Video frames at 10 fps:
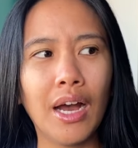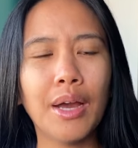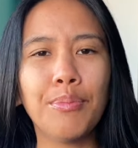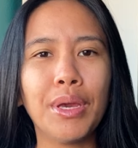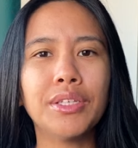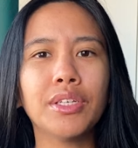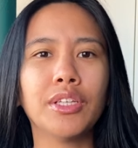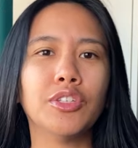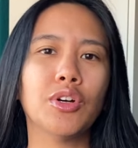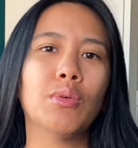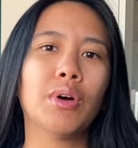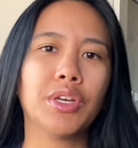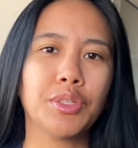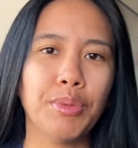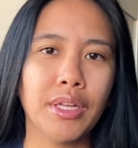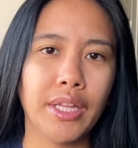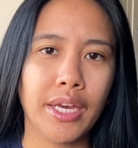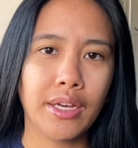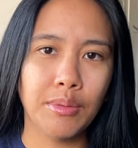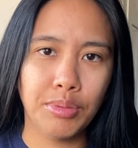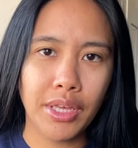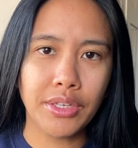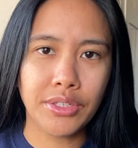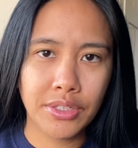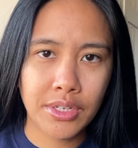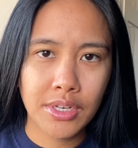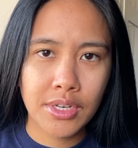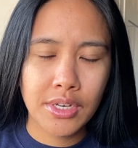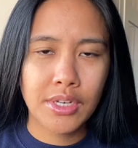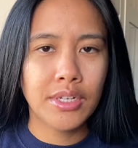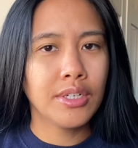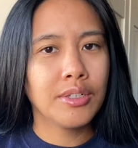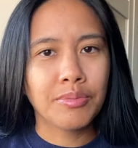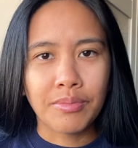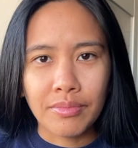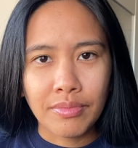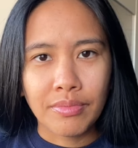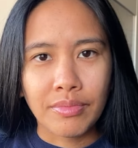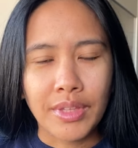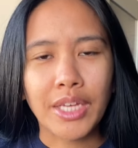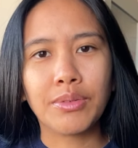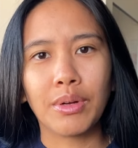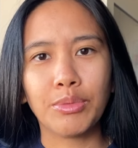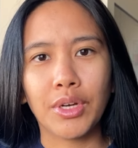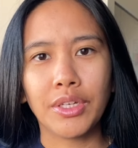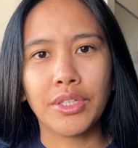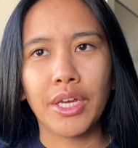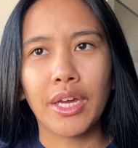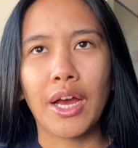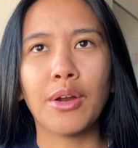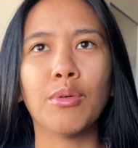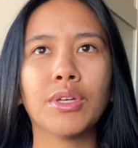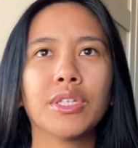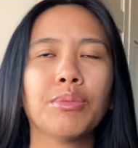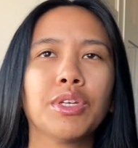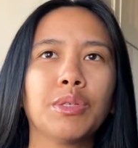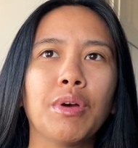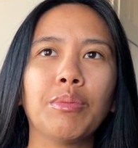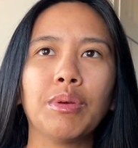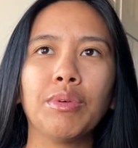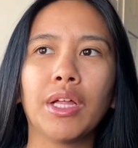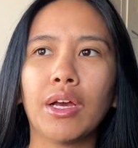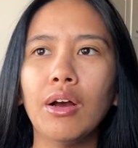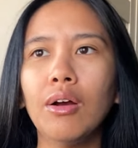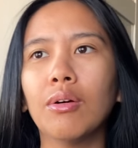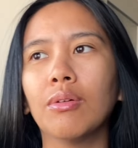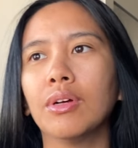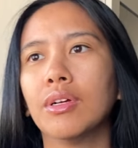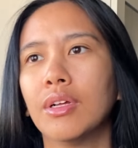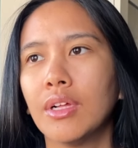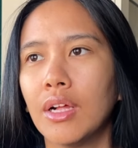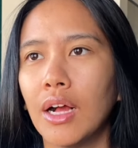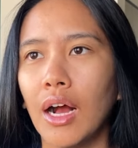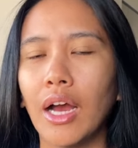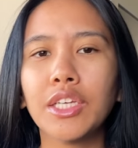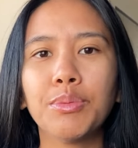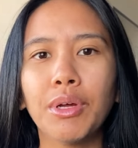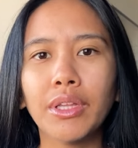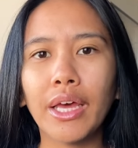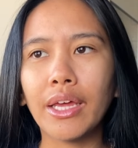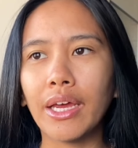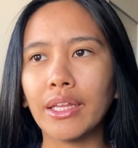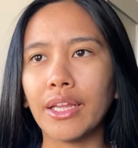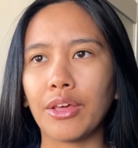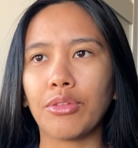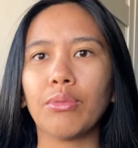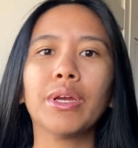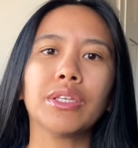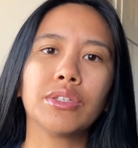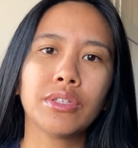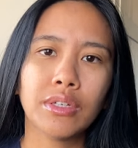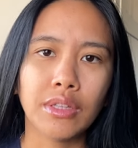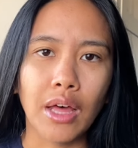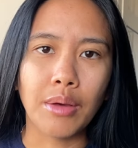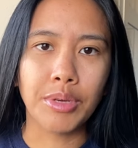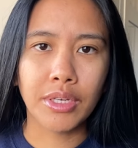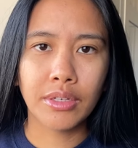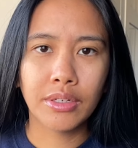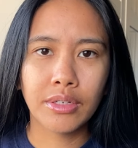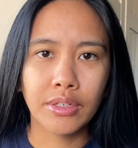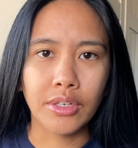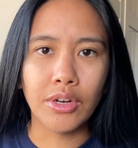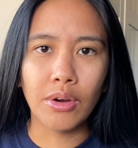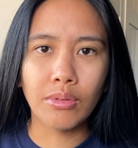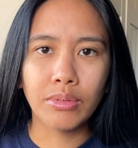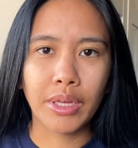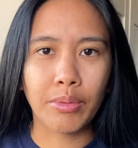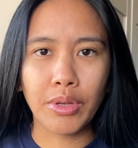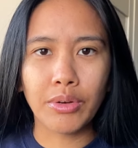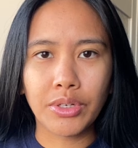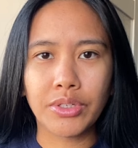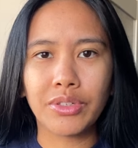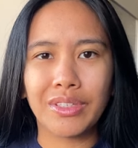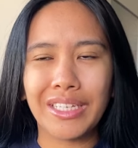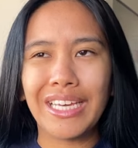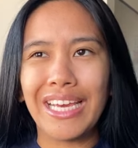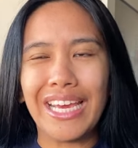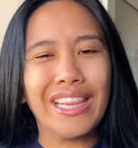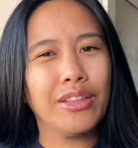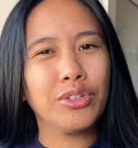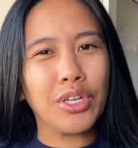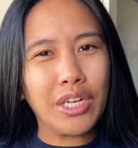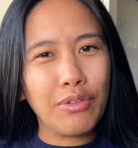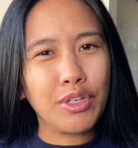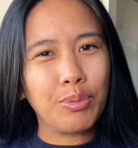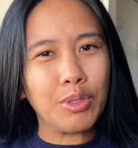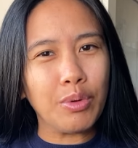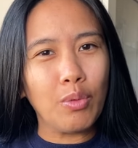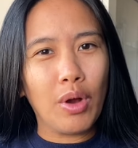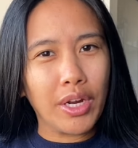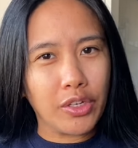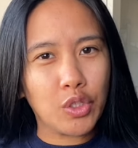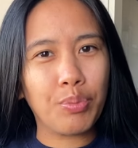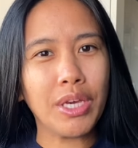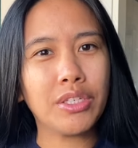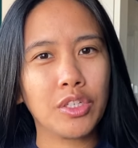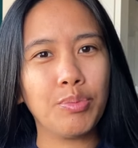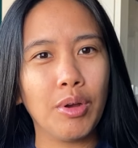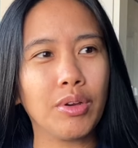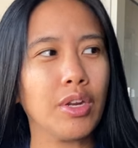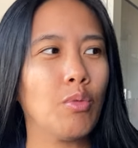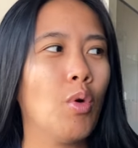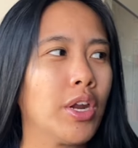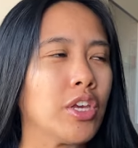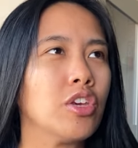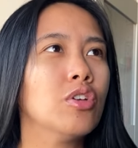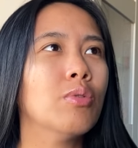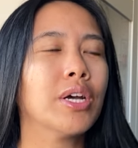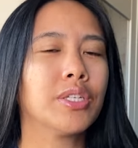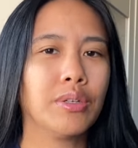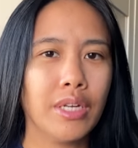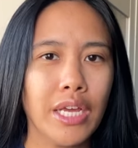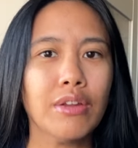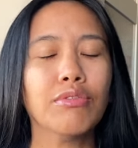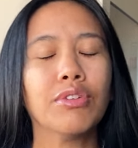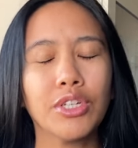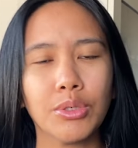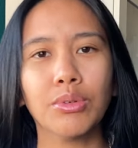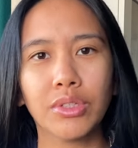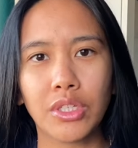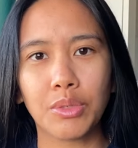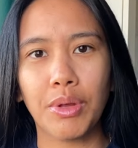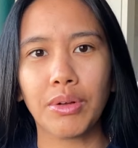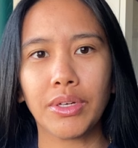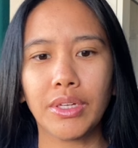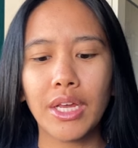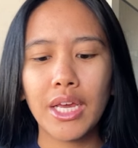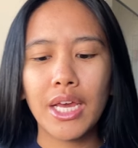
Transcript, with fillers: I basically don't want to smell like a place. That's what I'm trying to say. I don't want someone to smell me and be like, "Oh, I smelled that at like the Ritz lobby." You know, like when you're just and there's a difference between wanting a space to smell good and wanting you as an individual to smell good.